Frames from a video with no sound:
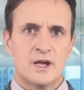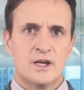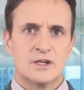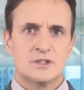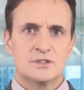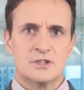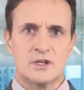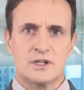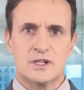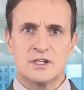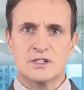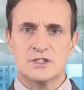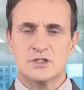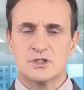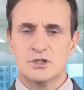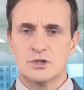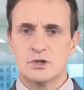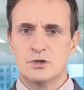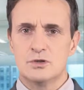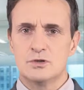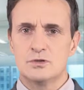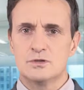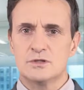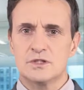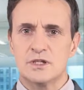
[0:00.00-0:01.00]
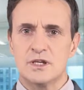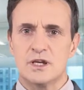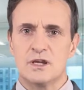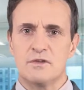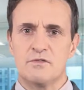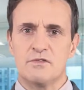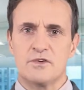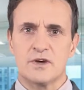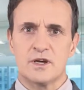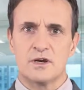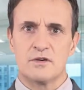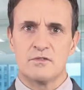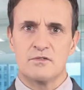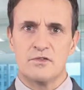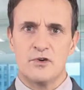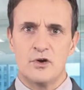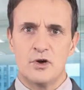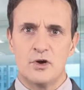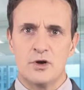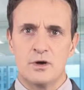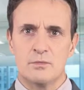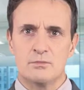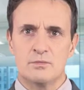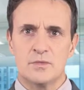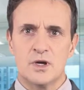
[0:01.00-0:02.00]
So this news, if
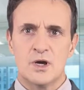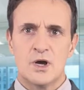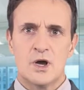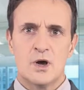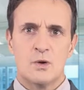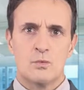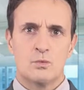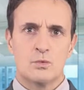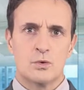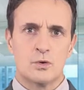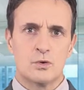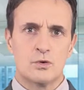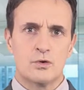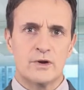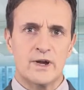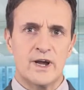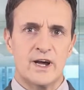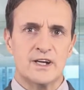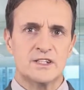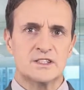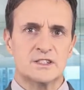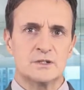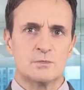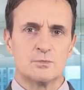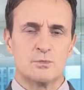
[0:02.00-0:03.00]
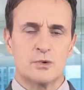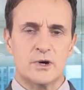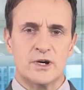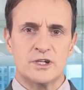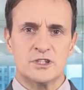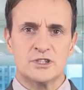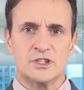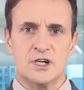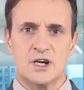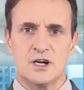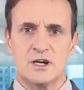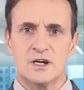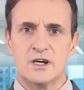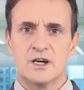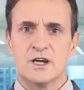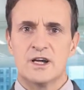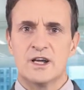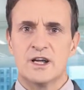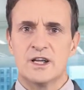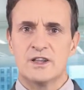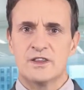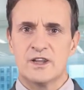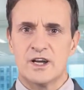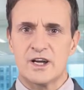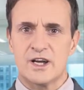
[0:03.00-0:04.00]
confirmed, will create some pressure
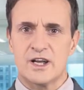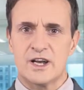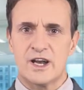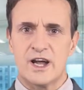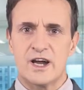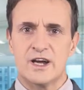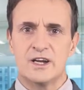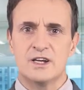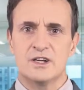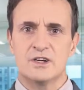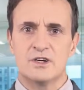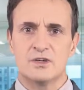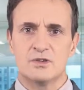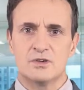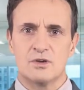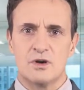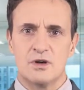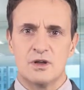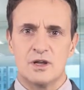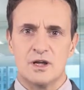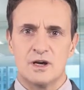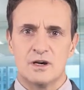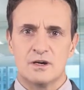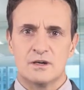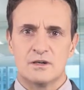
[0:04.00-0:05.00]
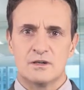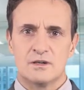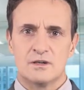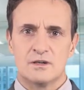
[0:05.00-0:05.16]
in the Canadian dollar.